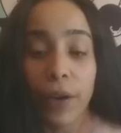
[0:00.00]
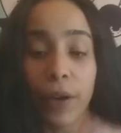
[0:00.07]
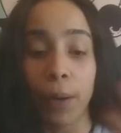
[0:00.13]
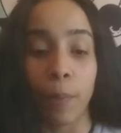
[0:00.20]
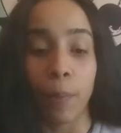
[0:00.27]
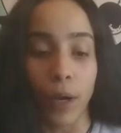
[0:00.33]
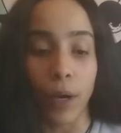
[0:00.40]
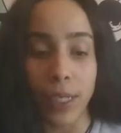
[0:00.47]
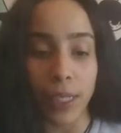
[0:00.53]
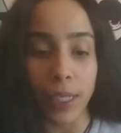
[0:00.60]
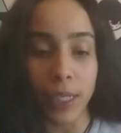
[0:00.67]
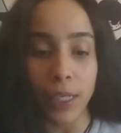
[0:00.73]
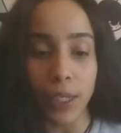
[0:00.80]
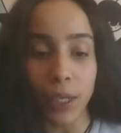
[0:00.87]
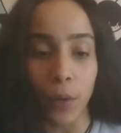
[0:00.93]

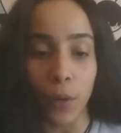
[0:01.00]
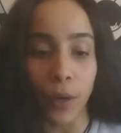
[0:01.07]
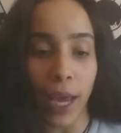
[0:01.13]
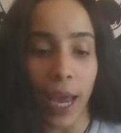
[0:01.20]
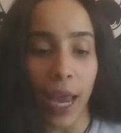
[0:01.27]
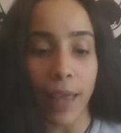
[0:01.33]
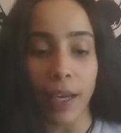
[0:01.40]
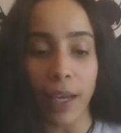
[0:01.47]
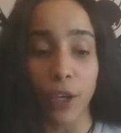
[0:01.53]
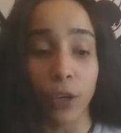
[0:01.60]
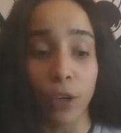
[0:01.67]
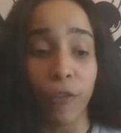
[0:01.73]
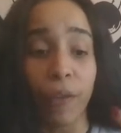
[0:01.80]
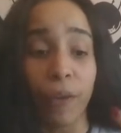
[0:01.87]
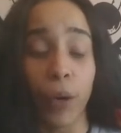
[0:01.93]
abundant, okay? That
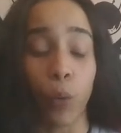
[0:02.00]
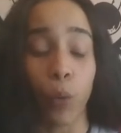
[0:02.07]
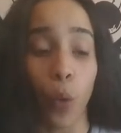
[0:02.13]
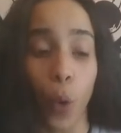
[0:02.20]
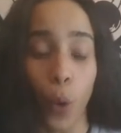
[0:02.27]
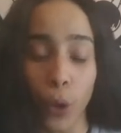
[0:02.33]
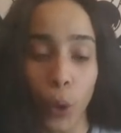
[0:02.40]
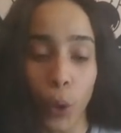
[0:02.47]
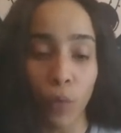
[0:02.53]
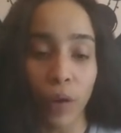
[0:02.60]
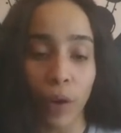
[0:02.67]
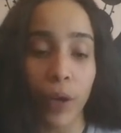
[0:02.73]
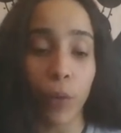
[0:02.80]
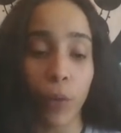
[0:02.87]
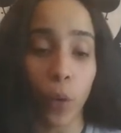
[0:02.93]
you're very royal.
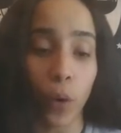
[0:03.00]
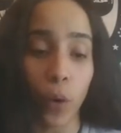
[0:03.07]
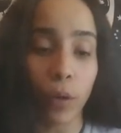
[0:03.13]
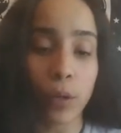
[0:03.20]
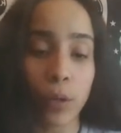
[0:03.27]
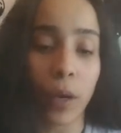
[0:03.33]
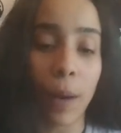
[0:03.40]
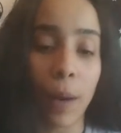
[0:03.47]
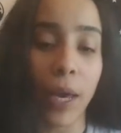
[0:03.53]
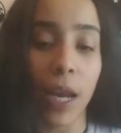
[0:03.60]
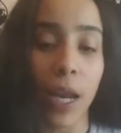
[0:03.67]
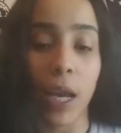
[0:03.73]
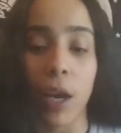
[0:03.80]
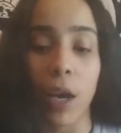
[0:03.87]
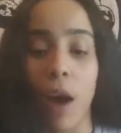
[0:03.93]
Very royal is what I'm
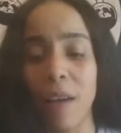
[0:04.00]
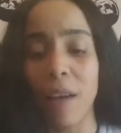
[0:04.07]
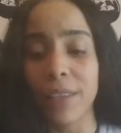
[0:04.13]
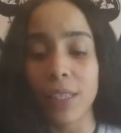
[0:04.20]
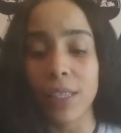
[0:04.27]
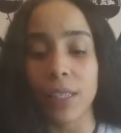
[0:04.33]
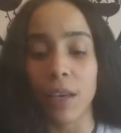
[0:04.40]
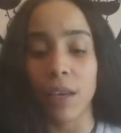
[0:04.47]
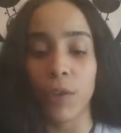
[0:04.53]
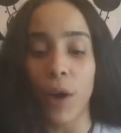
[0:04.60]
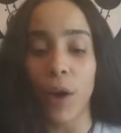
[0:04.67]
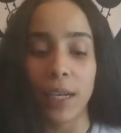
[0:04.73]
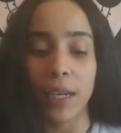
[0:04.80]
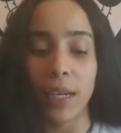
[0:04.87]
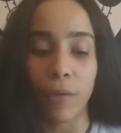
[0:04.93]
getting here. Obviously, if you're
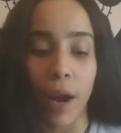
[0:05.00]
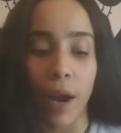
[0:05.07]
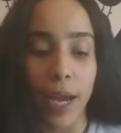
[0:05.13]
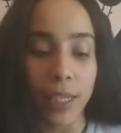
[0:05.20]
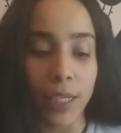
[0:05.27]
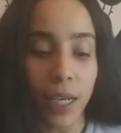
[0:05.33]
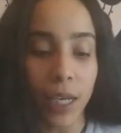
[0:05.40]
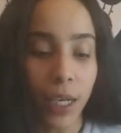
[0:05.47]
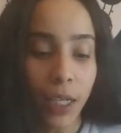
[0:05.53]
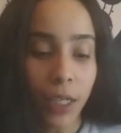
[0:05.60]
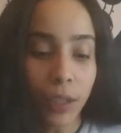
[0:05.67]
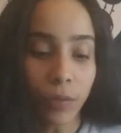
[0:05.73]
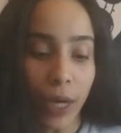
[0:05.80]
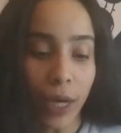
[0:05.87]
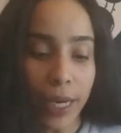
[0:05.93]
highly ranked,
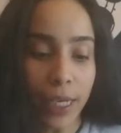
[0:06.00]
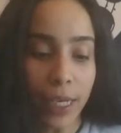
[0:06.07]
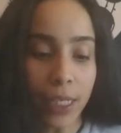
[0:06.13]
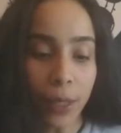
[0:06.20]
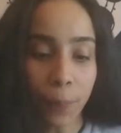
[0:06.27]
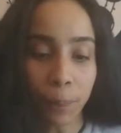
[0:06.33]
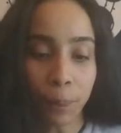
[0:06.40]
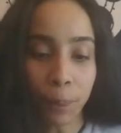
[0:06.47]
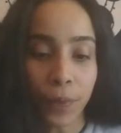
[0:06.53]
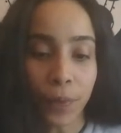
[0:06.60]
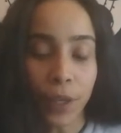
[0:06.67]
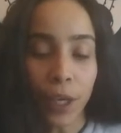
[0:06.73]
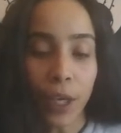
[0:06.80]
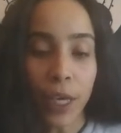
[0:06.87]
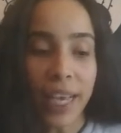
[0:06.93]
right?
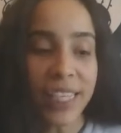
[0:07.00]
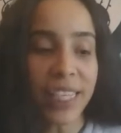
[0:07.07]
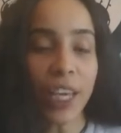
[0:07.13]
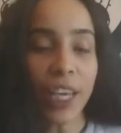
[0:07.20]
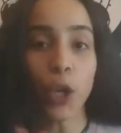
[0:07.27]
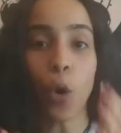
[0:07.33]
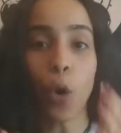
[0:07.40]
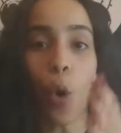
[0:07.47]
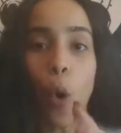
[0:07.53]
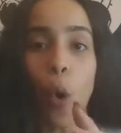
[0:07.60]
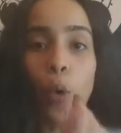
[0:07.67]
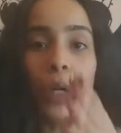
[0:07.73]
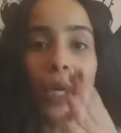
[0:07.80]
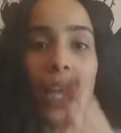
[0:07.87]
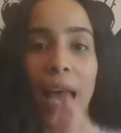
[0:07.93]
It's like your
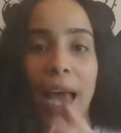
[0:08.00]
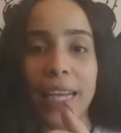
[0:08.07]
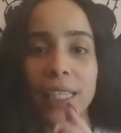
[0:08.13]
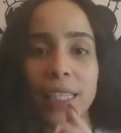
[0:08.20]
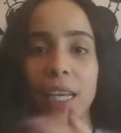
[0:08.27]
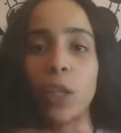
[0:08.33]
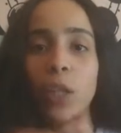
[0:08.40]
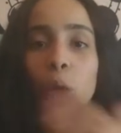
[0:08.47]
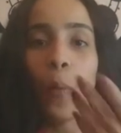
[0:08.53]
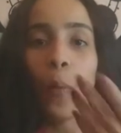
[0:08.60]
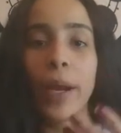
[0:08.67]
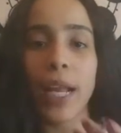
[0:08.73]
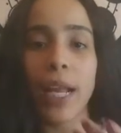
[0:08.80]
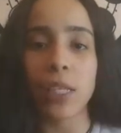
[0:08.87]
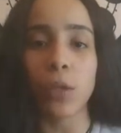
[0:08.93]
own light
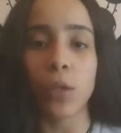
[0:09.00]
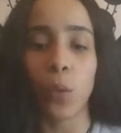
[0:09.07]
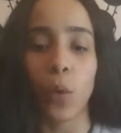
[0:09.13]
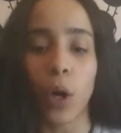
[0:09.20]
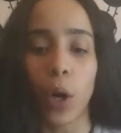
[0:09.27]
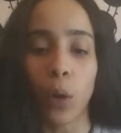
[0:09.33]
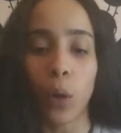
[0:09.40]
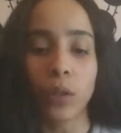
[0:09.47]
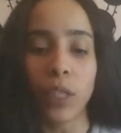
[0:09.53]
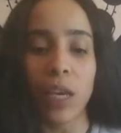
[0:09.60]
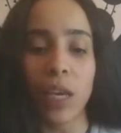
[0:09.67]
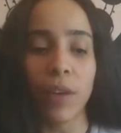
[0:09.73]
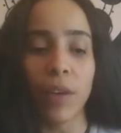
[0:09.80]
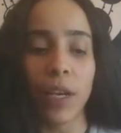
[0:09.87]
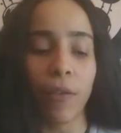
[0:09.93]
illuminates the world.
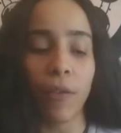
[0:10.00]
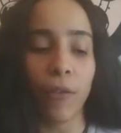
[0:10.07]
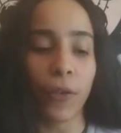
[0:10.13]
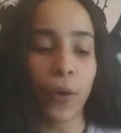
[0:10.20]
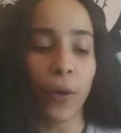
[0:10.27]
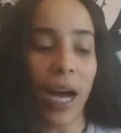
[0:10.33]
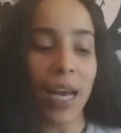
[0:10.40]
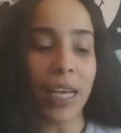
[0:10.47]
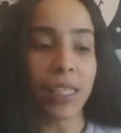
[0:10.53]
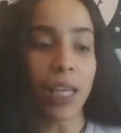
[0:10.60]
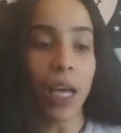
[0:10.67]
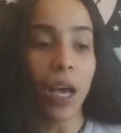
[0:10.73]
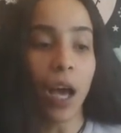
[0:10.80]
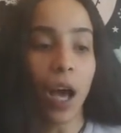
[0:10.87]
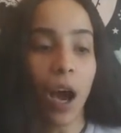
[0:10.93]
Even if you guys
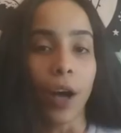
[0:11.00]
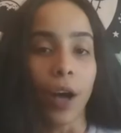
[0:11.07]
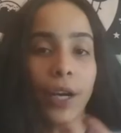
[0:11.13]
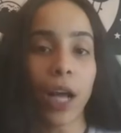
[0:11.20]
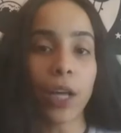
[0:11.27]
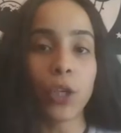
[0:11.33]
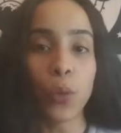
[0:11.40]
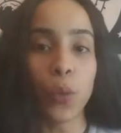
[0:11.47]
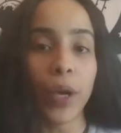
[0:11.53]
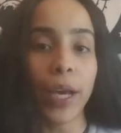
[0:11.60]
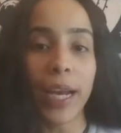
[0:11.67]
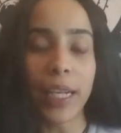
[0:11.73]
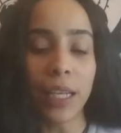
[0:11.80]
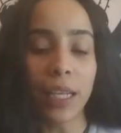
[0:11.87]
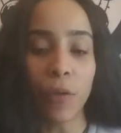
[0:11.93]
are not doing
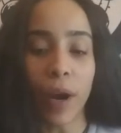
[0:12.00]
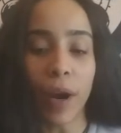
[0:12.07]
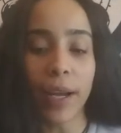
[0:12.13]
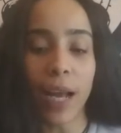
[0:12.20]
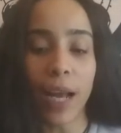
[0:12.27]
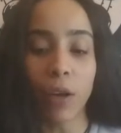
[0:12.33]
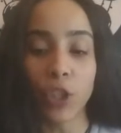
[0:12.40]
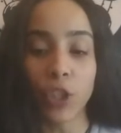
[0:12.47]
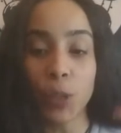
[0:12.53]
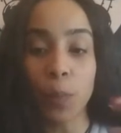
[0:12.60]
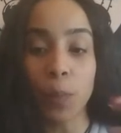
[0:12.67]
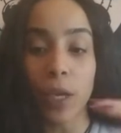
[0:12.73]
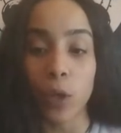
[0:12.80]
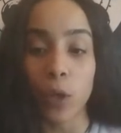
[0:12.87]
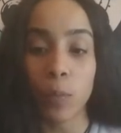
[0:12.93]
anything right now, just
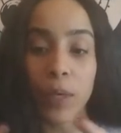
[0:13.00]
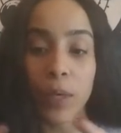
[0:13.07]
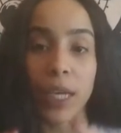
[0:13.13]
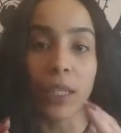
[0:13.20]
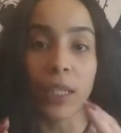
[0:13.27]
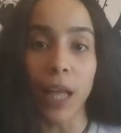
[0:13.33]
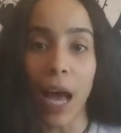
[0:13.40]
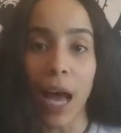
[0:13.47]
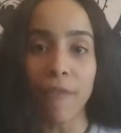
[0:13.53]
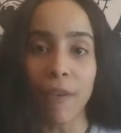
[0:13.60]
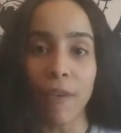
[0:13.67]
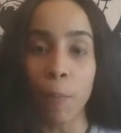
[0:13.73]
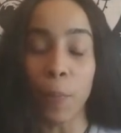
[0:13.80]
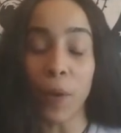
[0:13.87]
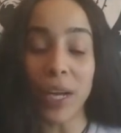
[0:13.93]
by you being alive
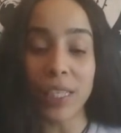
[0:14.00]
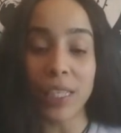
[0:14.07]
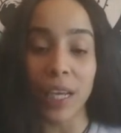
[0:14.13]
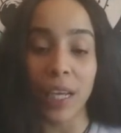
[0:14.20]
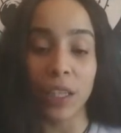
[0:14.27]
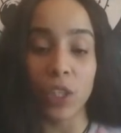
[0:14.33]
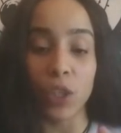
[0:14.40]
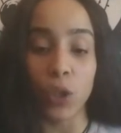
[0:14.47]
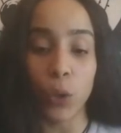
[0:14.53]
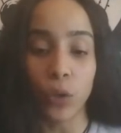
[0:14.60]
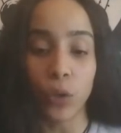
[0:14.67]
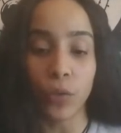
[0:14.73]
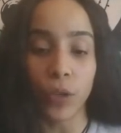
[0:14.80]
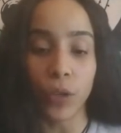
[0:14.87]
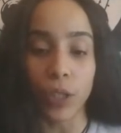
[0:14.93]
and present in this
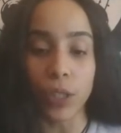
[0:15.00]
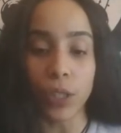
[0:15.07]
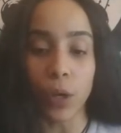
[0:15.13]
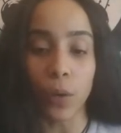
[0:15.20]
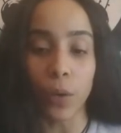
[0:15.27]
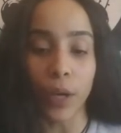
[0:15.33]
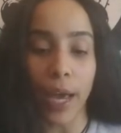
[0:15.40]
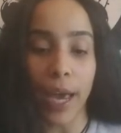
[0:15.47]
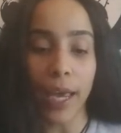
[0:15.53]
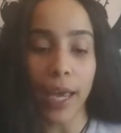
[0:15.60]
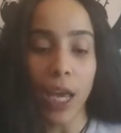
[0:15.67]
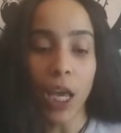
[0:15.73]
universe, okay?